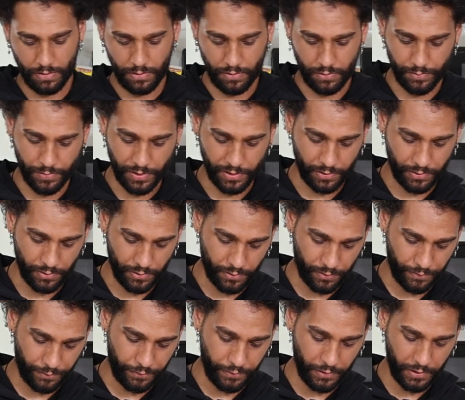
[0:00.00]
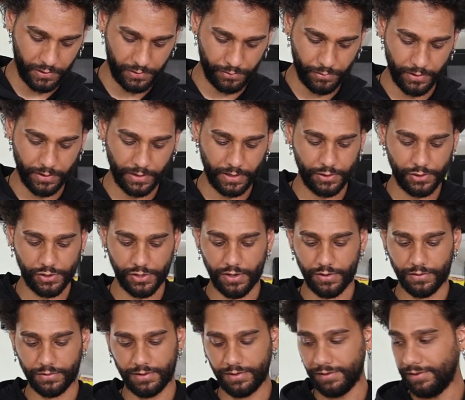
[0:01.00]
Oh my God, first one gets
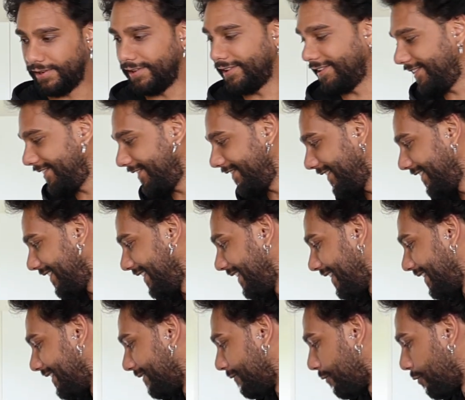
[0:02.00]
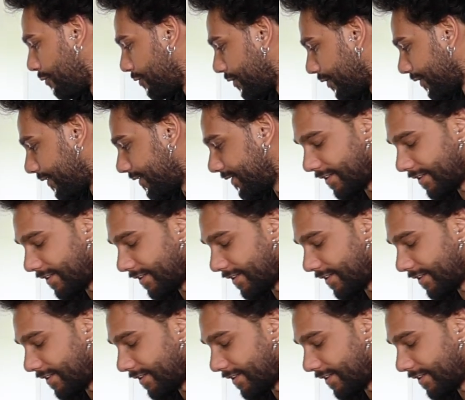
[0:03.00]
shells. All good.